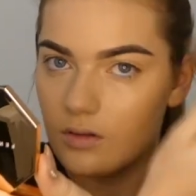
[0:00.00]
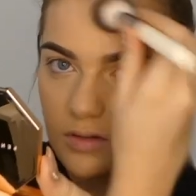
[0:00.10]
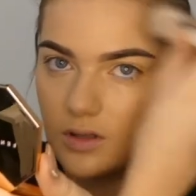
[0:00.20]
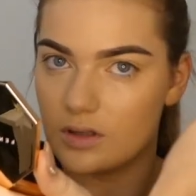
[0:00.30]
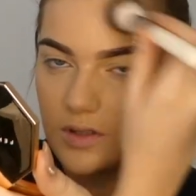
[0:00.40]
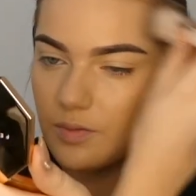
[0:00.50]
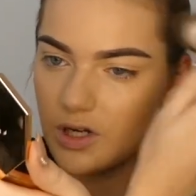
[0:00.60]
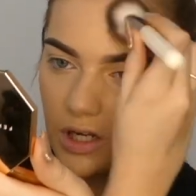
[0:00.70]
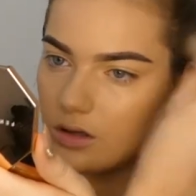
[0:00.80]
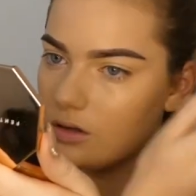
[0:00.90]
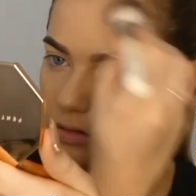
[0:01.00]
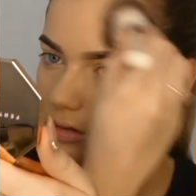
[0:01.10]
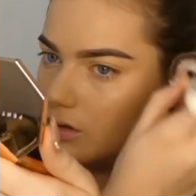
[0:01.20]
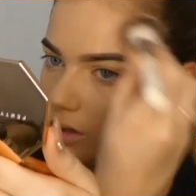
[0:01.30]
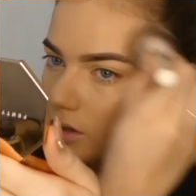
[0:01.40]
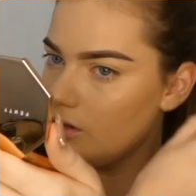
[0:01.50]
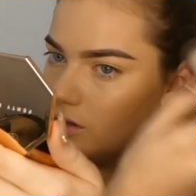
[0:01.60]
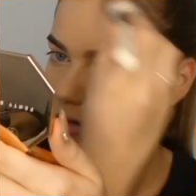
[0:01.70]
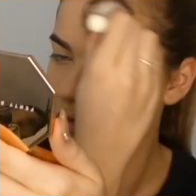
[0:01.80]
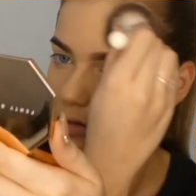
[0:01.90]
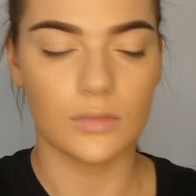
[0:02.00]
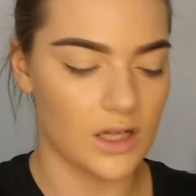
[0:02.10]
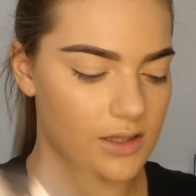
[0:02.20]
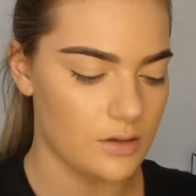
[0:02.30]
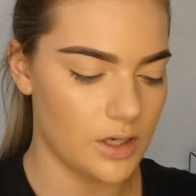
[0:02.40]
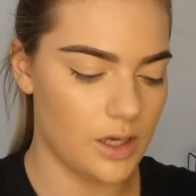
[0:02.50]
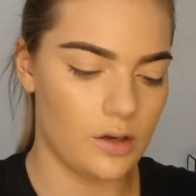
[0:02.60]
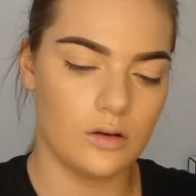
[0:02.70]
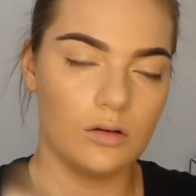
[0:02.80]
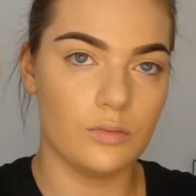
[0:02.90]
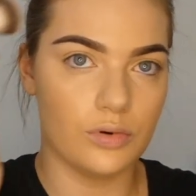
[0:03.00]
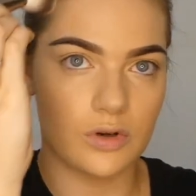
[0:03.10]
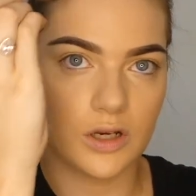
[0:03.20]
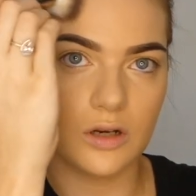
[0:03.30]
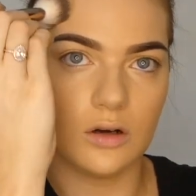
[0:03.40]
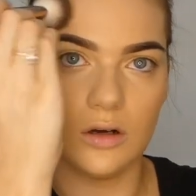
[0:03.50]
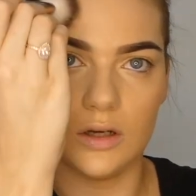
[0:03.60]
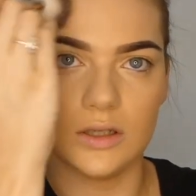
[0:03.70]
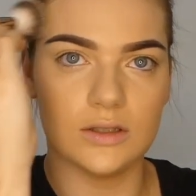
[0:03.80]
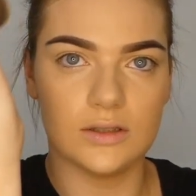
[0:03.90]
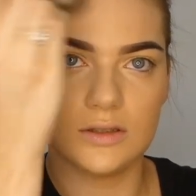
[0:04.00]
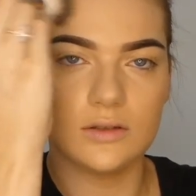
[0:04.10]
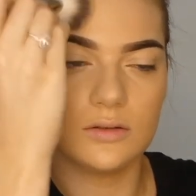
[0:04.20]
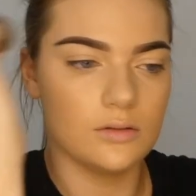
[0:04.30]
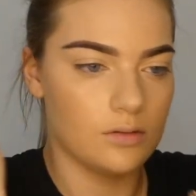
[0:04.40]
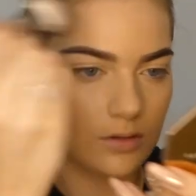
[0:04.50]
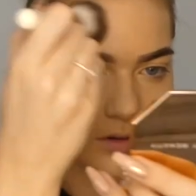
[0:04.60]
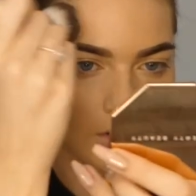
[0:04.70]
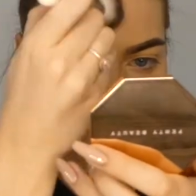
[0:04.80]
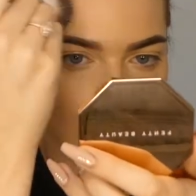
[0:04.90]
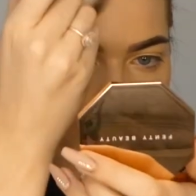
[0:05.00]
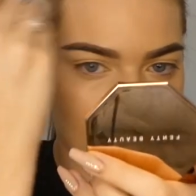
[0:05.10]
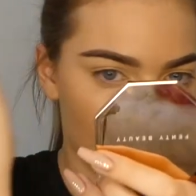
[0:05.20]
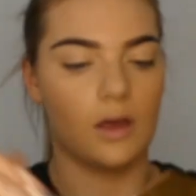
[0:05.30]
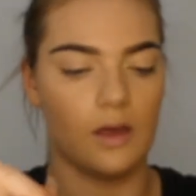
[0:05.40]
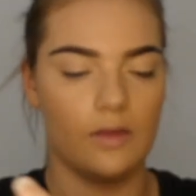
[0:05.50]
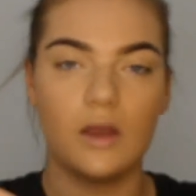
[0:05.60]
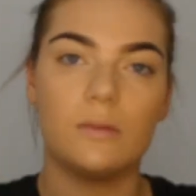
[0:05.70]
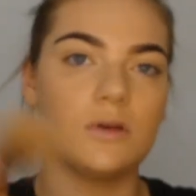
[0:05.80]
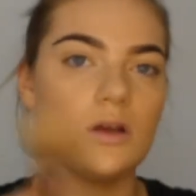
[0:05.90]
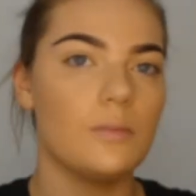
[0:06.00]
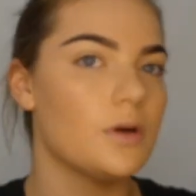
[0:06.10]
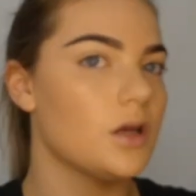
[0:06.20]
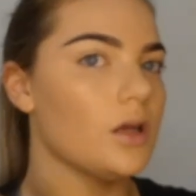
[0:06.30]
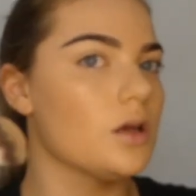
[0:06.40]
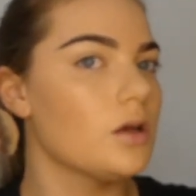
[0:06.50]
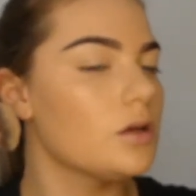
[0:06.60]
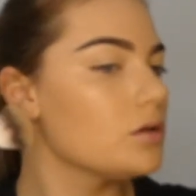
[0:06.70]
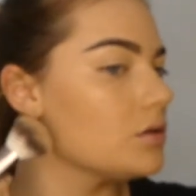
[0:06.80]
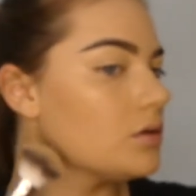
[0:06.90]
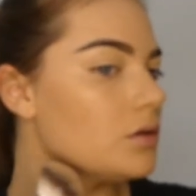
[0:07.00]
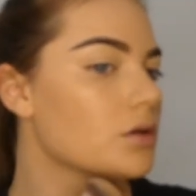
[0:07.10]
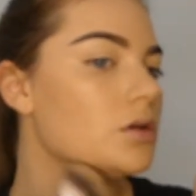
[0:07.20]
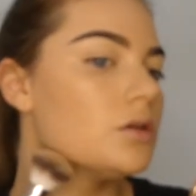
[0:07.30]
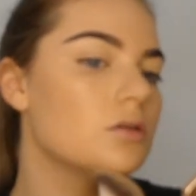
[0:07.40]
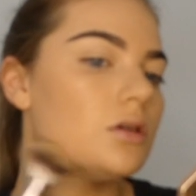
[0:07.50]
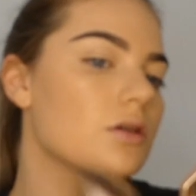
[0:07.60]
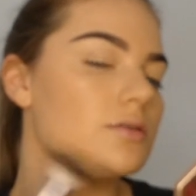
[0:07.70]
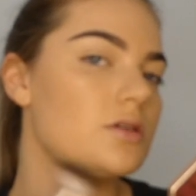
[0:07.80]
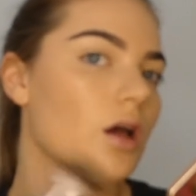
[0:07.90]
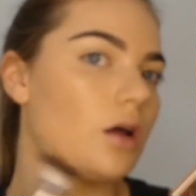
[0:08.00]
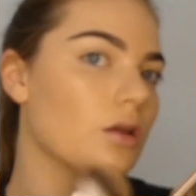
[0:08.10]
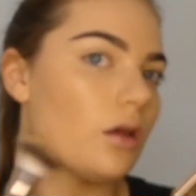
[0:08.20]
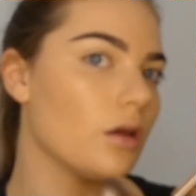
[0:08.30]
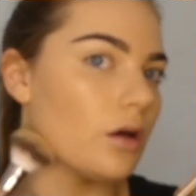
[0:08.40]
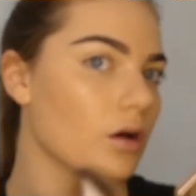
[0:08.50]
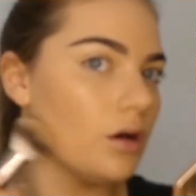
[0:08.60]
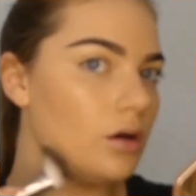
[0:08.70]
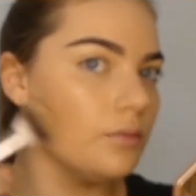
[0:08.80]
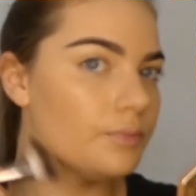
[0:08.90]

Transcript: So it's pretty good. That's looking pretty nice. Okay, and then I'm going to bring it down here.